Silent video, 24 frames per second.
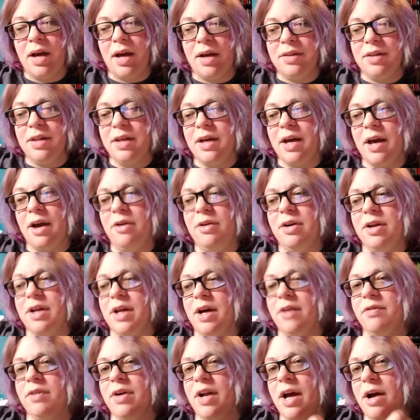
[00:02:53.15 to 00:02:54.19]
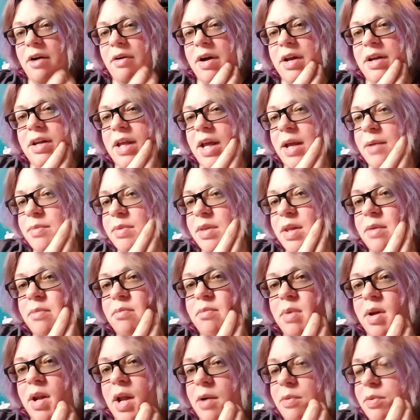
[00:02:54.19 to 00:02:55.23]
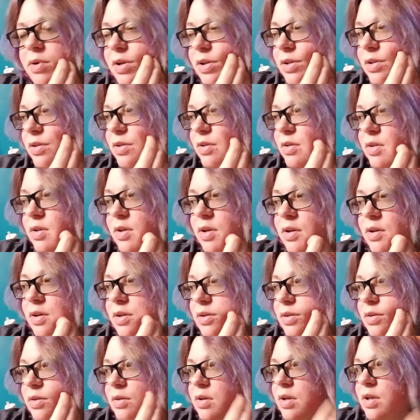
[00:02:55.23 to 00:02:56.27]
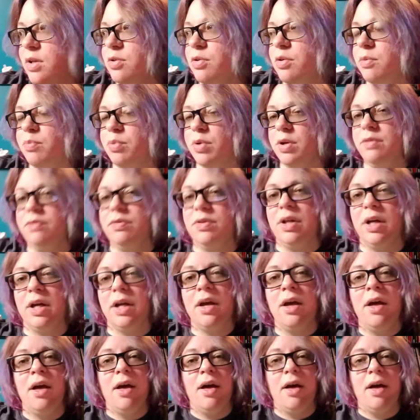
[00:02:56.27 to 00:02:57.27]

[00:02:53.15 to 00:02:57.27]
think I already covered how I named them, but I will do a brief thing.